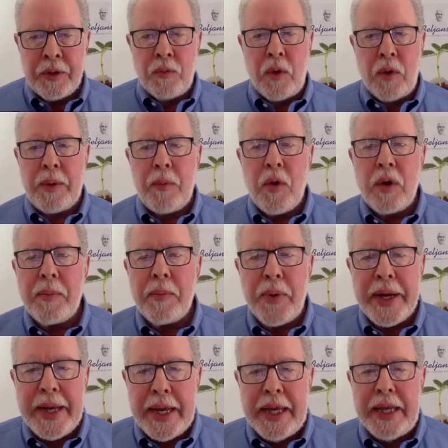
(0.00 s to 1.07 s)
What we want to
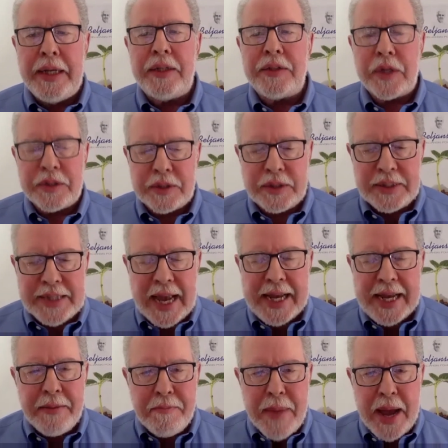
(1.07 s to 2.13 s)
bring in is a
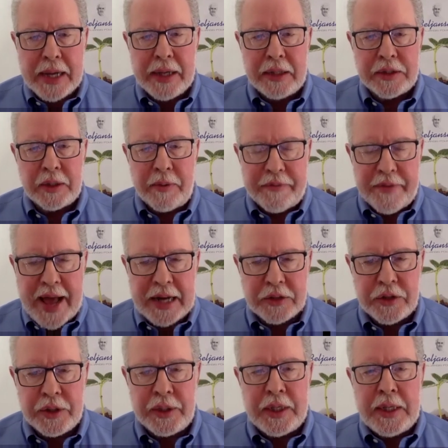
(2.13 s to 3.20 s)
second mechanism of
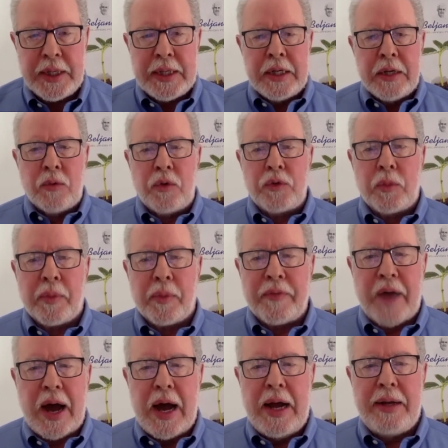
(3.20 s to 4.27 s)
action, which will
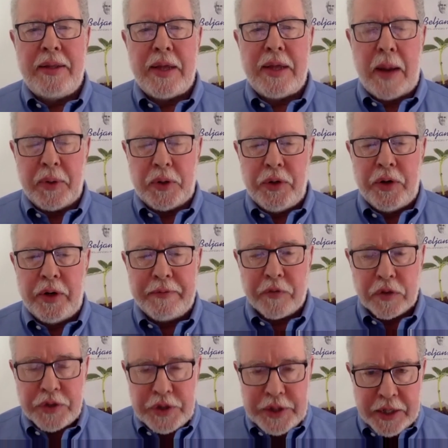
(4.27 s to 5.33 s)
provide the opportunity
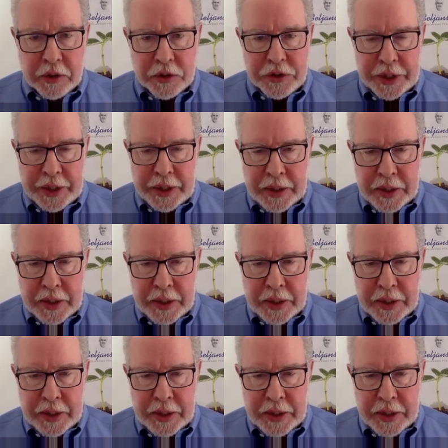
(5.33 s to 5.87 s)
for synergy